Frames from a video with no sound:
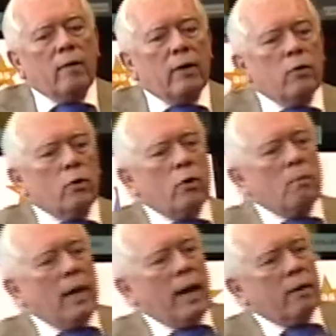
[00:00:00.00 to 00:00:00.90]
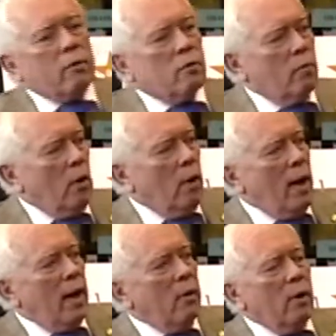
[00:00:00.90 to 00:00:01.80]
they took her back to
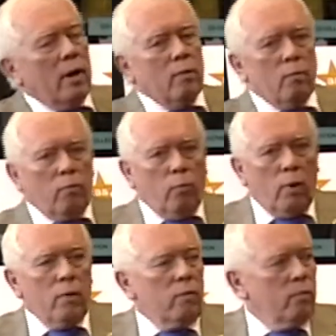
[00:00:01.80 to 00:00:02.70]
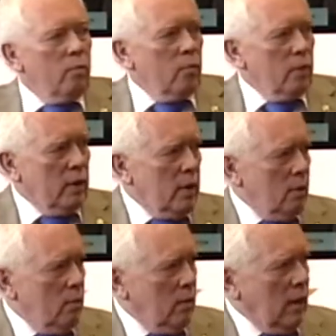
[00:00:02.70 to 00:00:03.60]
Ohio. And one,
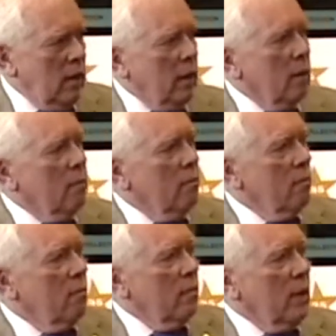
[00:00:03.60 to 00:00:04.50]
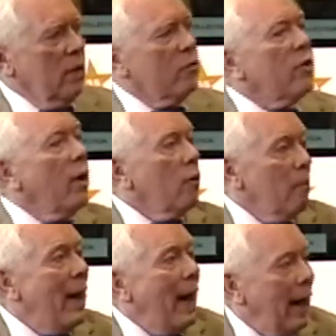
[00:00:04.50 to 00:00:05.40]
they could get they could sell her
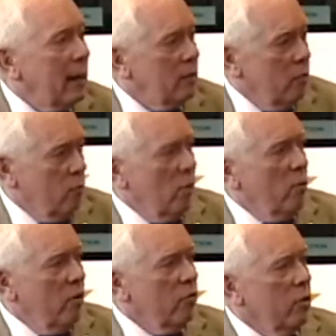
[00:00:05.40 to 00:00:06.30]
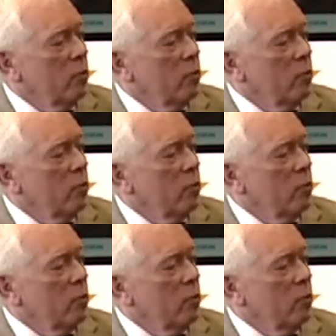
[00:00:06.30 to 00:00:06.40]
back, Was one reason you